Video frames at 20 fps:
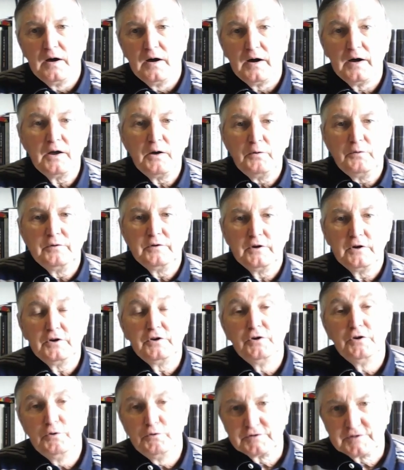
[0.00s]
I own a
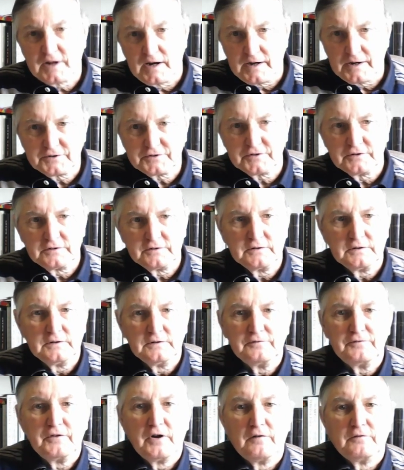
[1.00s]
huge collection
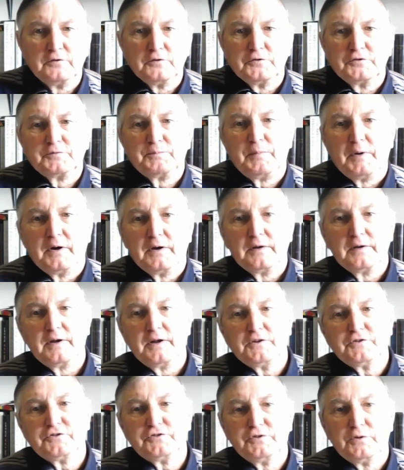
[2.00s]
of novels by
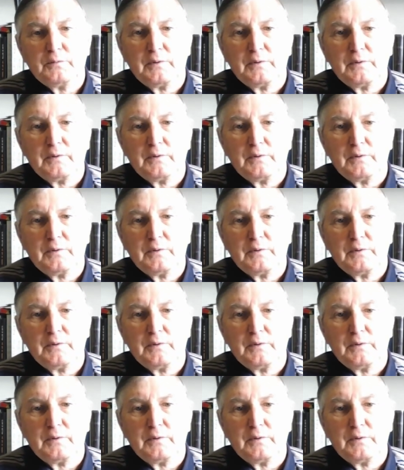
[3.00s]
H.G.